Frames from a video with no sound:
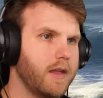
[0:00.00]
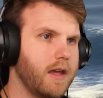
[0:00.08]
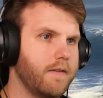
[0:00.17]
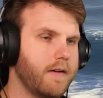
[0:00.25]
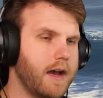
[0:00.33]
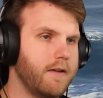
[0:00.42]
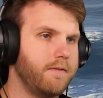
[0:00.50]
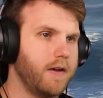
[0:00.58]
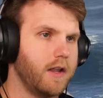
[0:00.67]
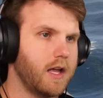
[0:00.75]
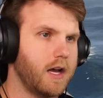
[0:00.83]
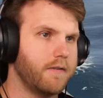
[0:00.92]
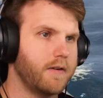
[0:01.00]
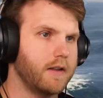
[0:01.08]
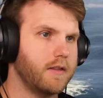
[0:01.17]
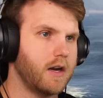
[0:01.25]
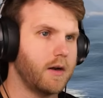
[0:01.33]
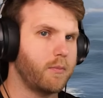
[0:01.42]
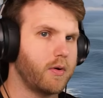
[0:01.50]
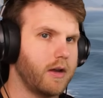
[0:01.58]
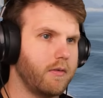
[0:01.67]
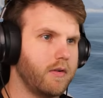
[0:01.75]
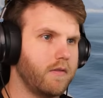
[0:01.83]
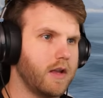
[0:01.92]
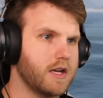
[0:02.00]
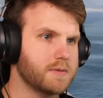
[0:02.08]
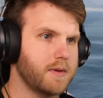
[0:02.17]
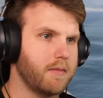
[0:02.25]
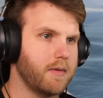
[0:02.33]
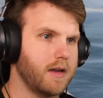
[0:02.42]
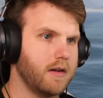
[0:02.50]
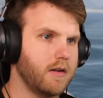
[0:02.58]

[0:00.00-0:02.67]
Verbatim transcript: If I fell off right there, I probably would have lost my mind.